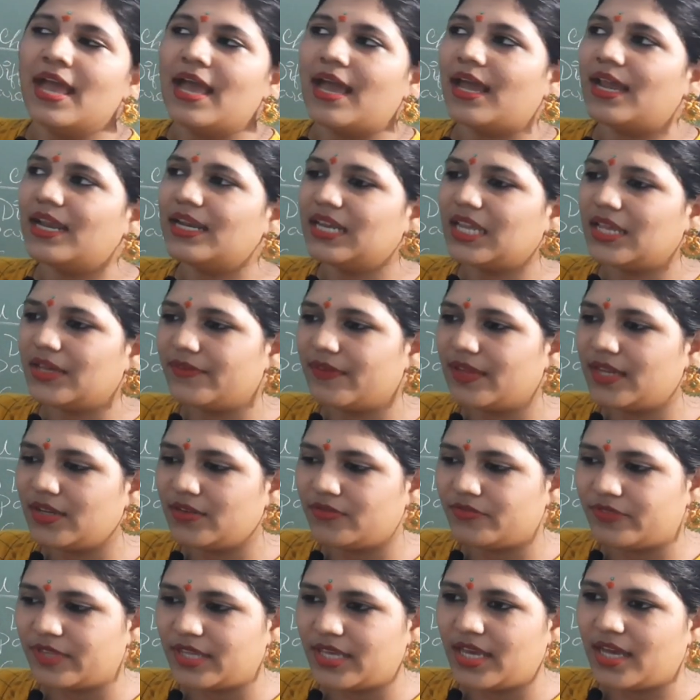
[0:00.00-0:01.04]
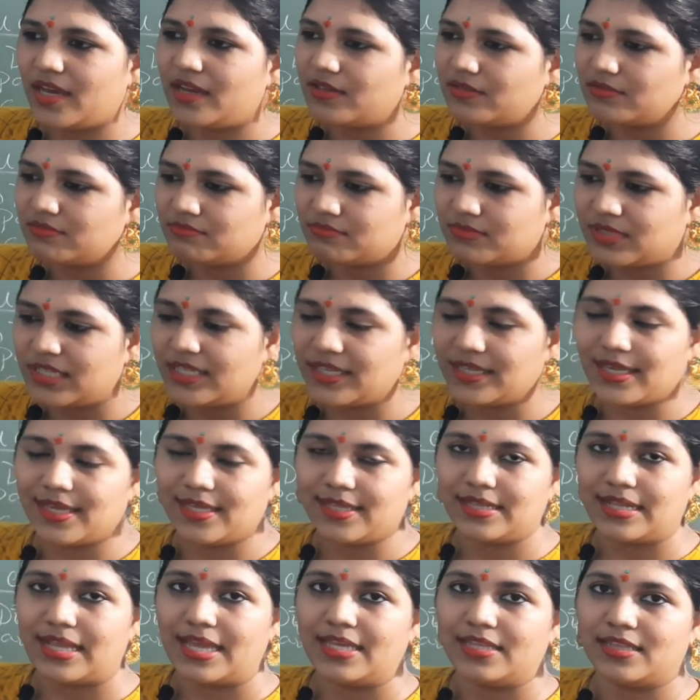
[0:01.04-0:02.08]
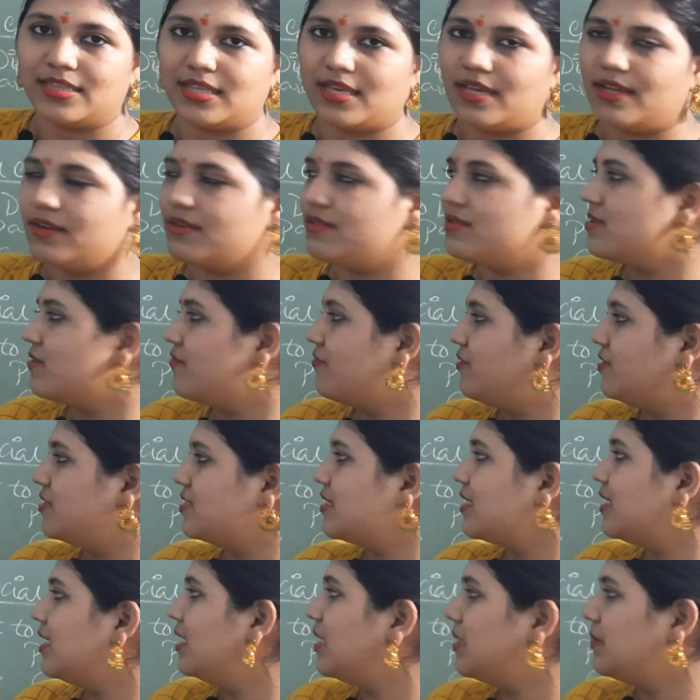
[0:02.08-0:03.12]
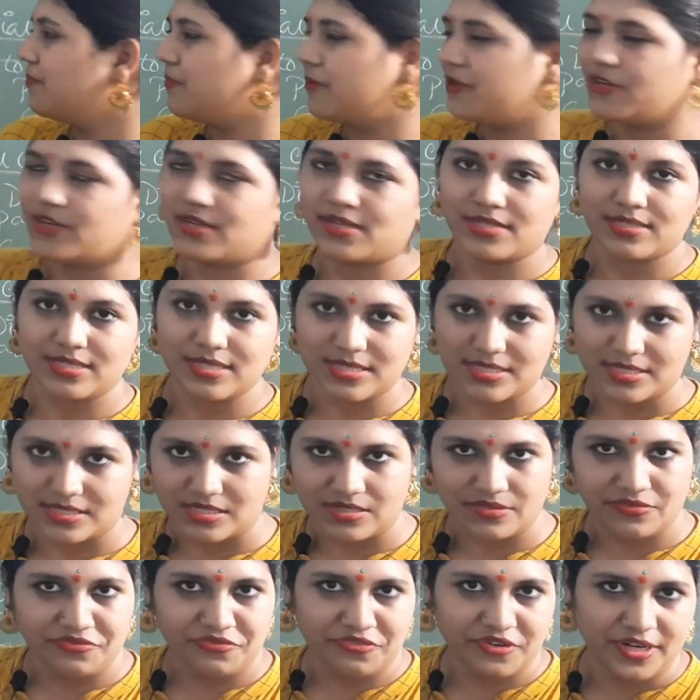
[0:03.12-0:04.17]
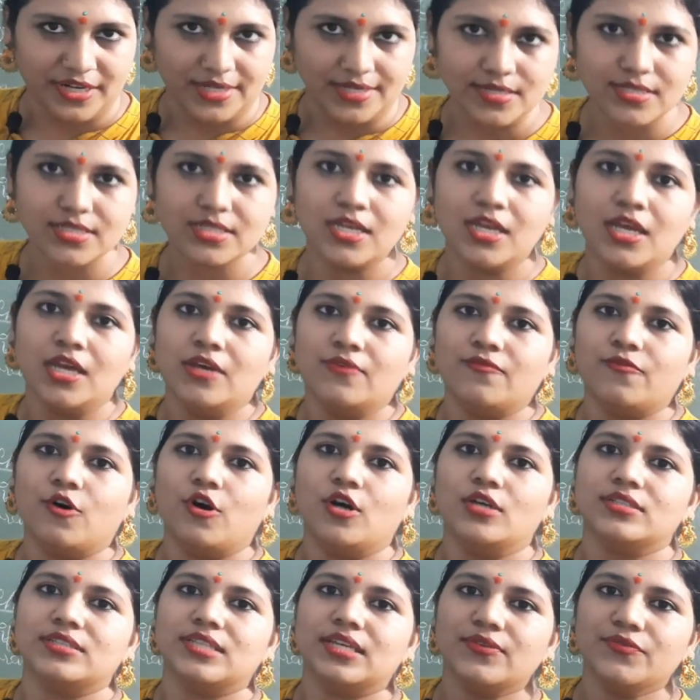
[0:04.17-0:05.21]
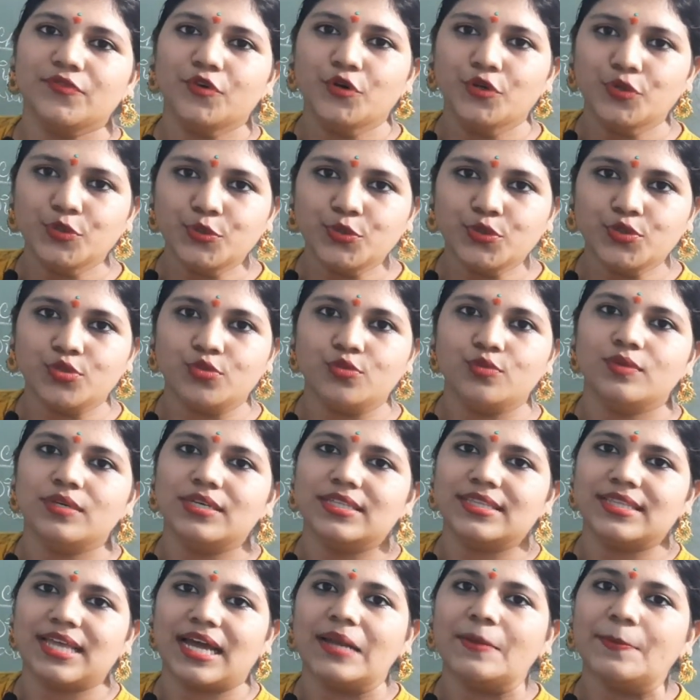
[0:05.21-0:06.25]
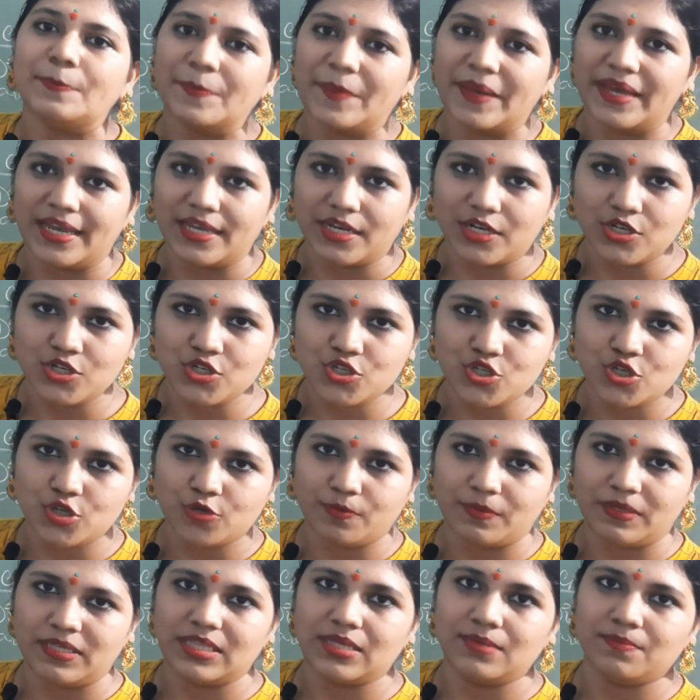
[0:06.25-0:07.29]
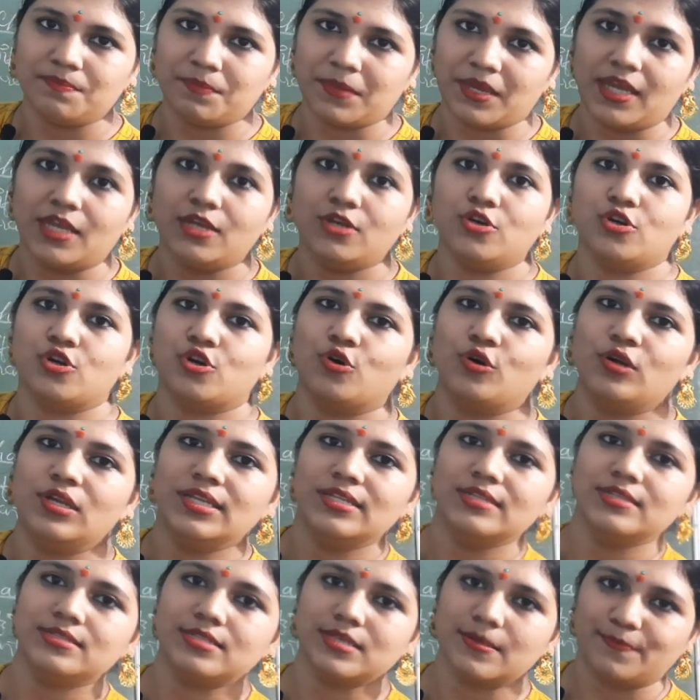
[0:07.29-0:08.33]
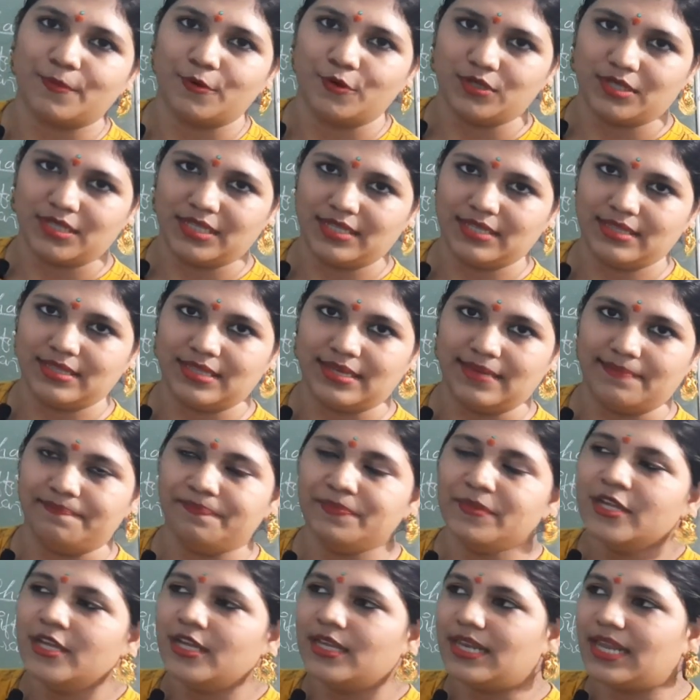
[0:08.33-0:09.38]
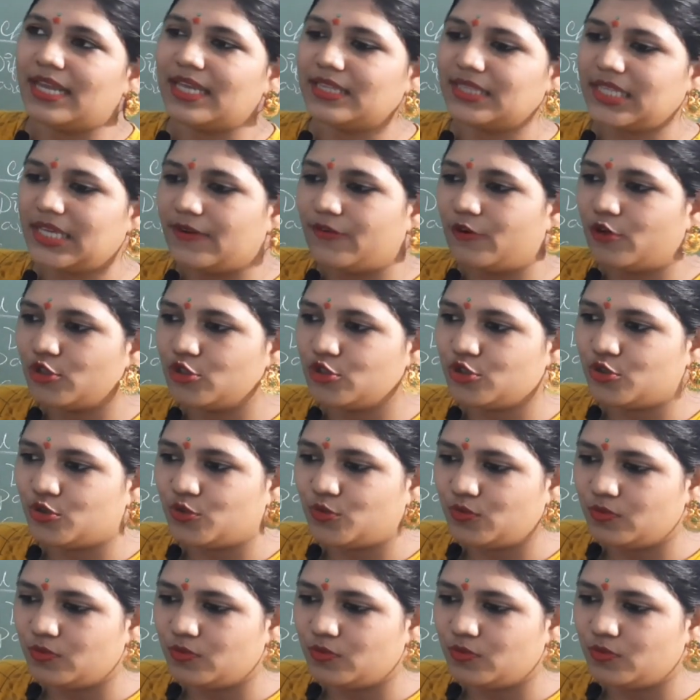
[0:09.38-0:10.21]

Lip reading: And even if they are thinking like their physical appearance is different, what they want to do in that, parents should be the main role in supporting them. Like they want to